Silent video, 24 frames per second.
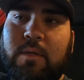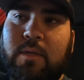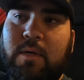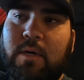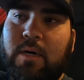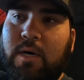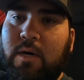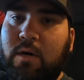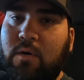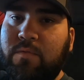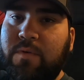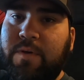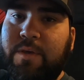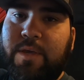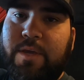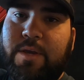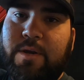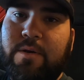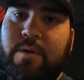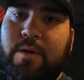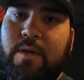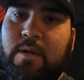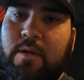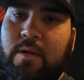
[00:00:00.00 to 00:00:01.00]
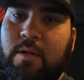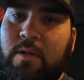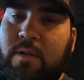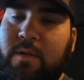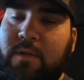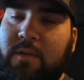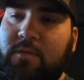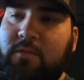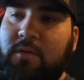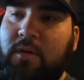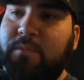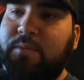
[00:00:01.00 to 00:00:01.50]
over here and in the
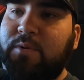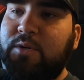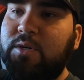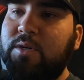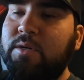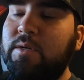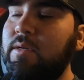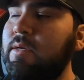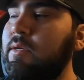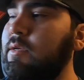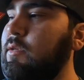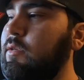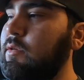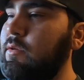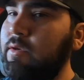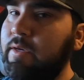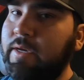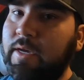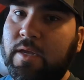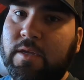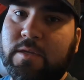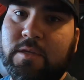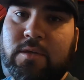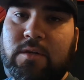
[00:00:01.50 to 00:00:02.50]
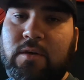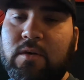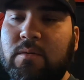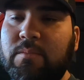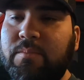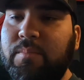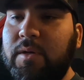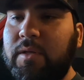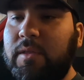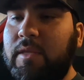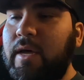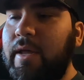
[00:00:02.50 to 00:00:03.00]
description, so you guys can go and
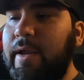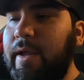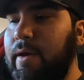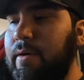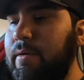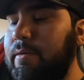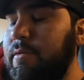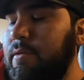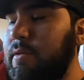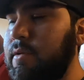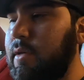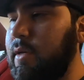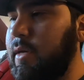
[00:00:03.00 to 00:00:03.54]
pick that out.